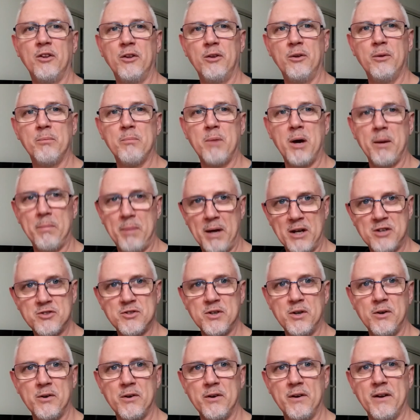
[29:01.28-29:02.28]
to my
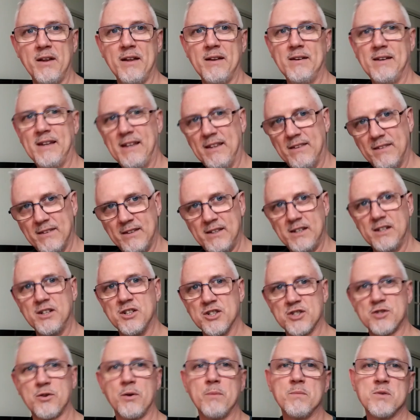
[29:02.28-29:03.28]
Patreon in the
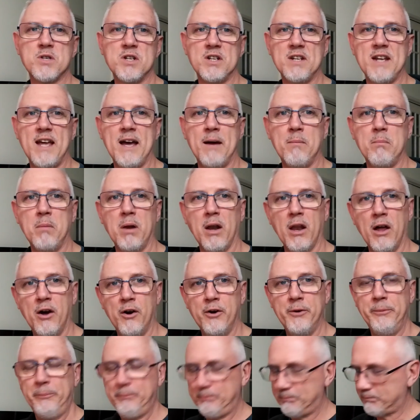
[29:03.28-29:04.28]
description down
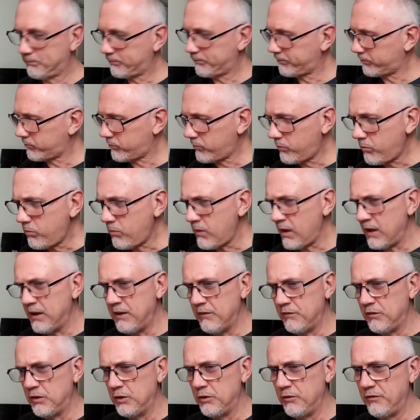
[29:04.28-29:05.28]
below.
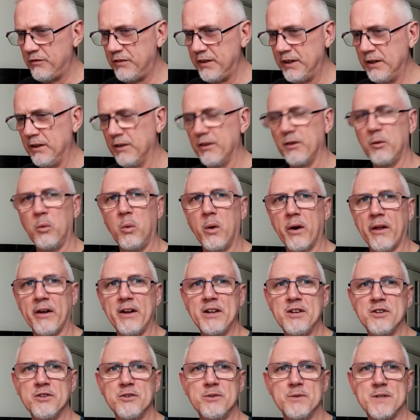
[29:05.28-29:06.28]
If you feel that what
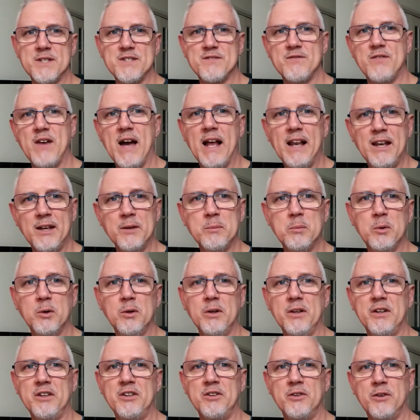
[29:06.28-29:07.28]
I do is
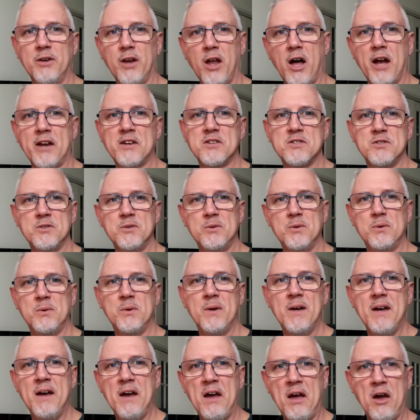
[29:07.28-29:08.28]
valuable and you'd like to
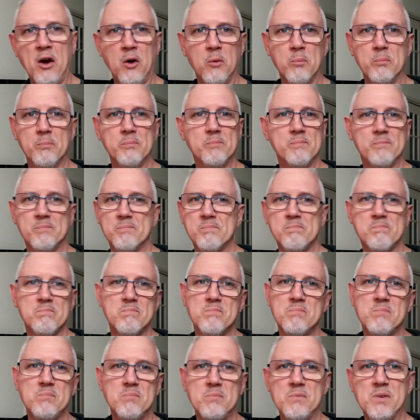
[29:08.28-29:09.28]
help,
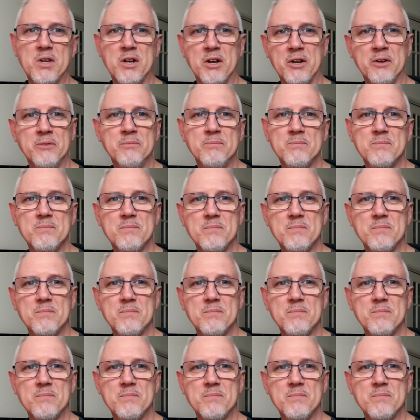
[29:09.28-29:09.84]
you know,